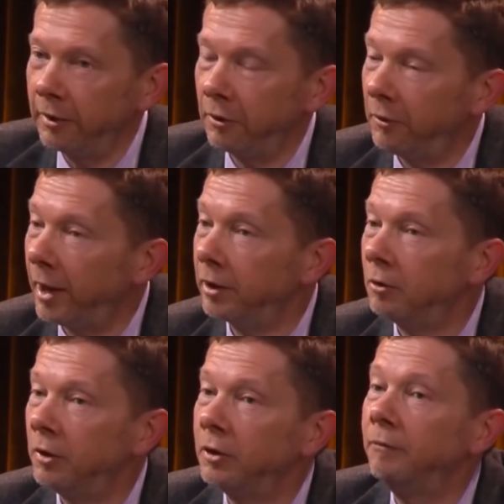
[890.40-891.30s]
the right
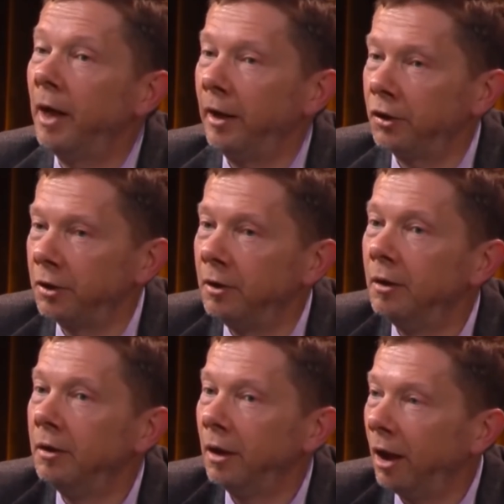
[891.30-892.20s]
course of action
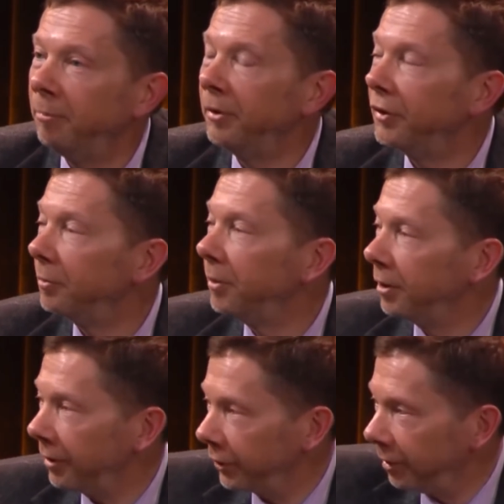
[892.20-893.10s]
happens
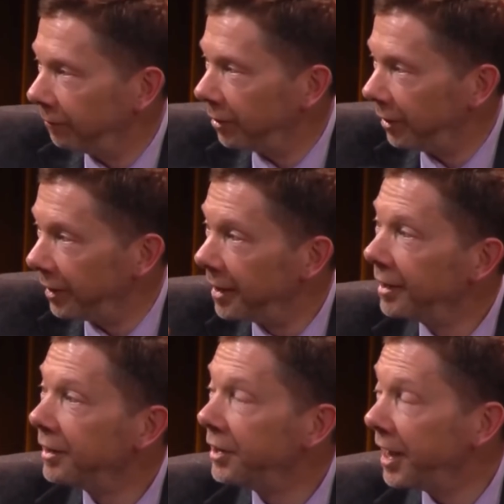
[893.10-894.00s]
because you've gone
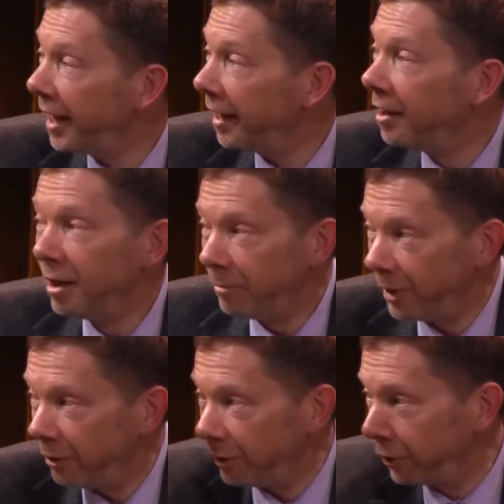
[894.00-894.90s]
there, but
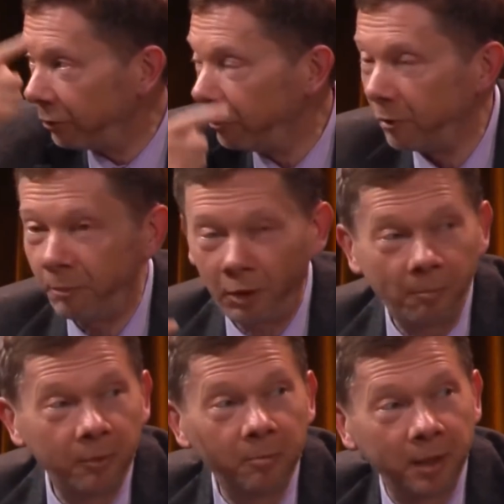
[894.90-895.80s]
not through the
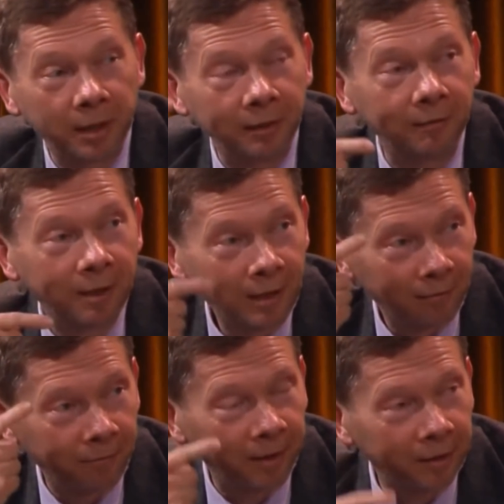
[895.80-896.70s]
problem-making
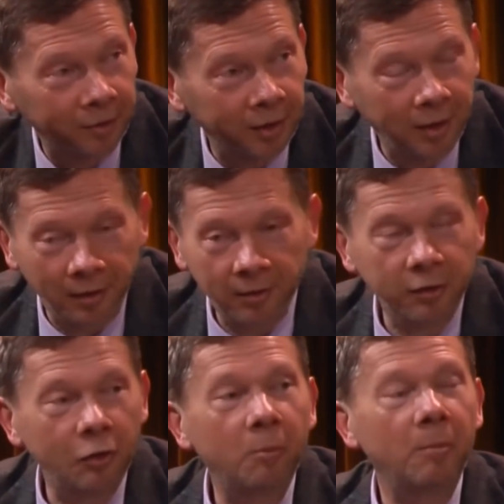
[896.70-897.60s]
faculty in the
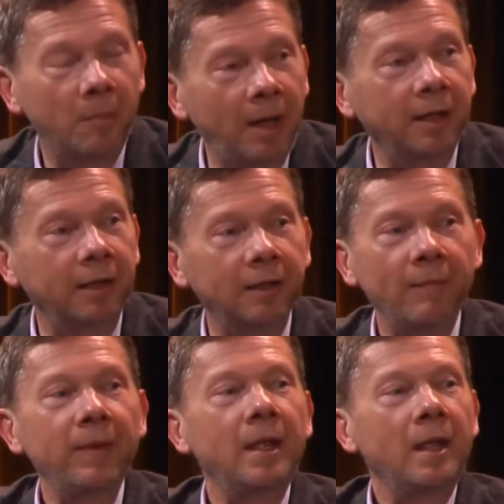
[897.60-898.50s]
human mind.
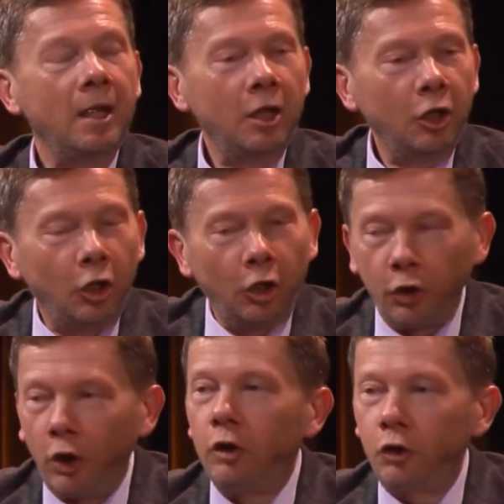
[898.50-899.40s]

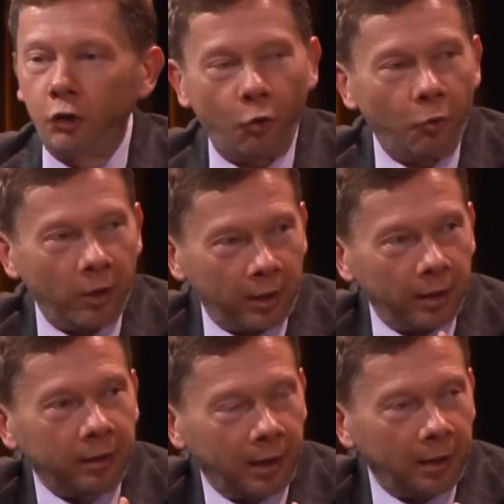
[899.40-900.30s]
So
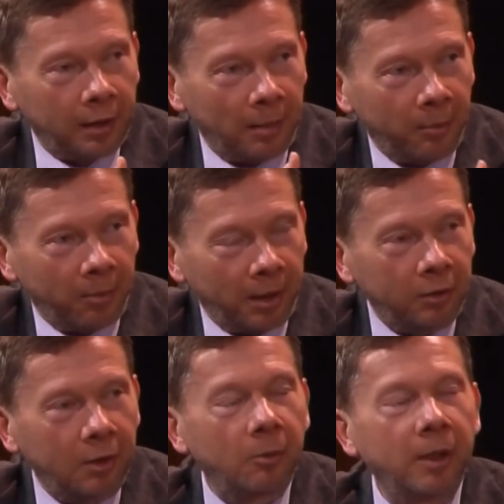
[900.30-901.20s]
again, coming back to
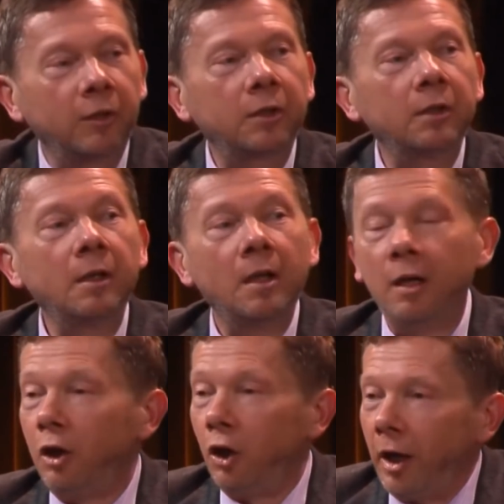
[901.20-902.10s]
your question,
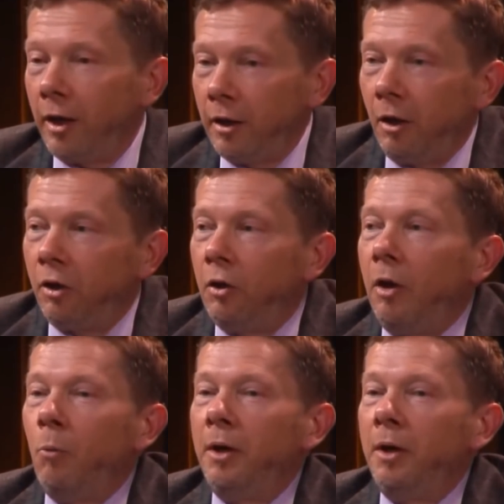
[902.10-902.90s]
when